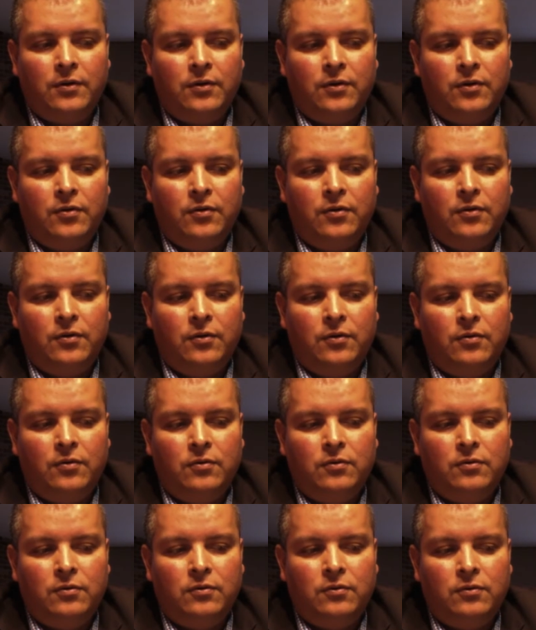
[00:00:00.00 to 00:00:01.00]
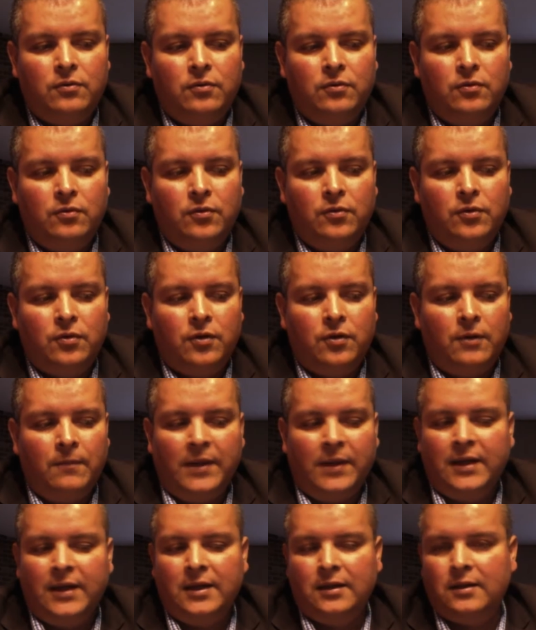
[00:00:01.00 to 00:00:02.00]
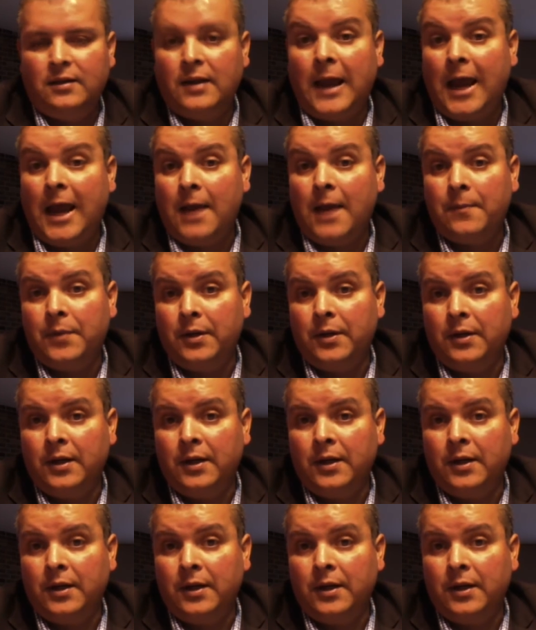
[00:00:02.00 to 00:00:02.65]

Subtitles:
you're going to make it happen,